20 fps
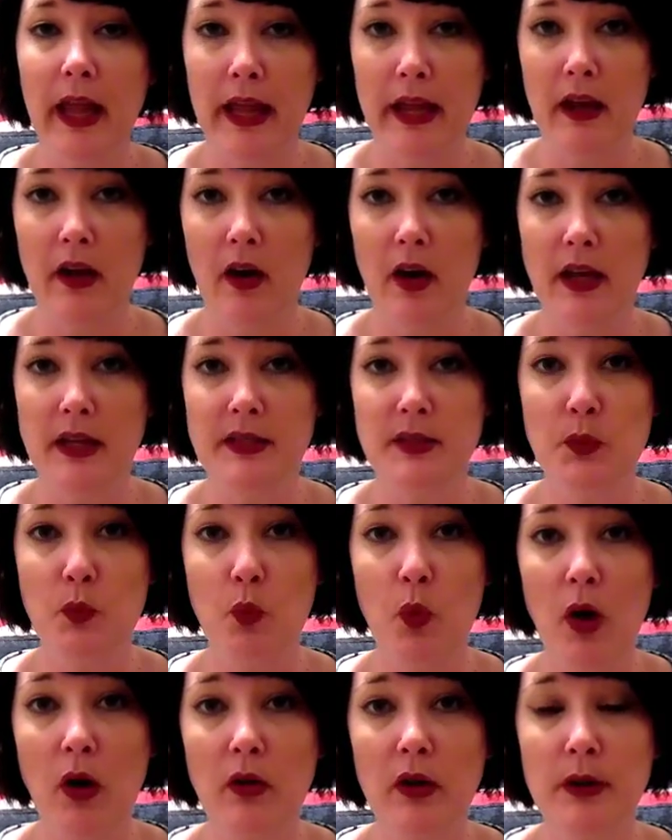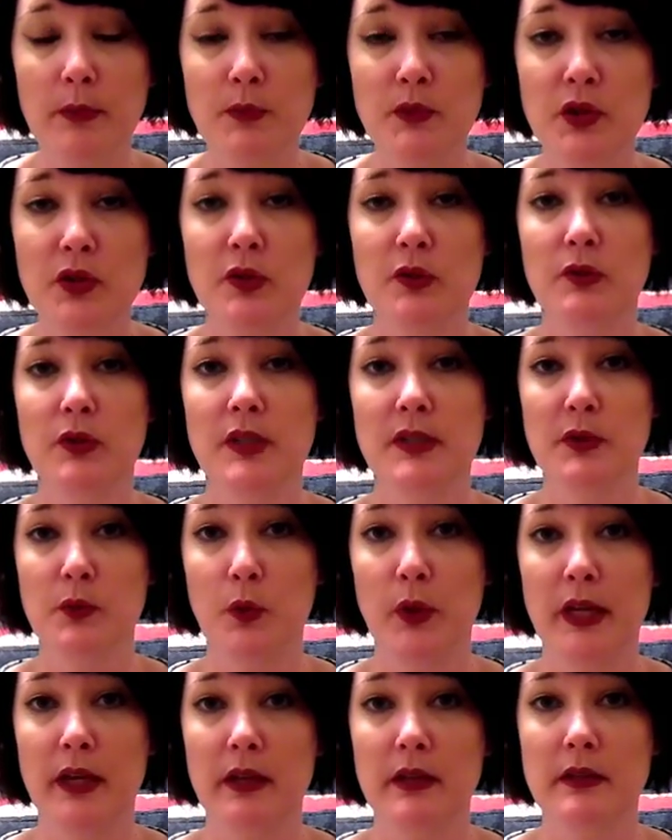Hey guys, welcome to
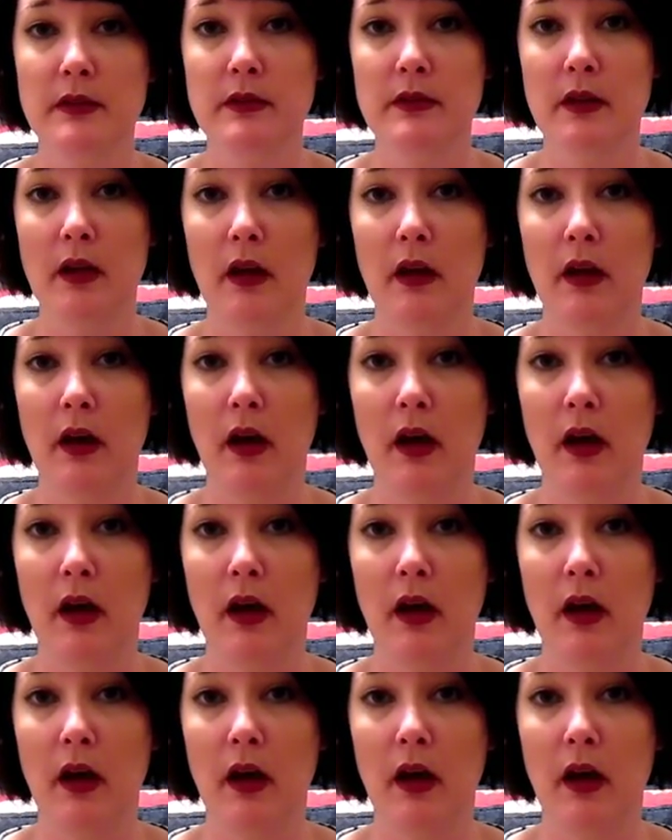this week's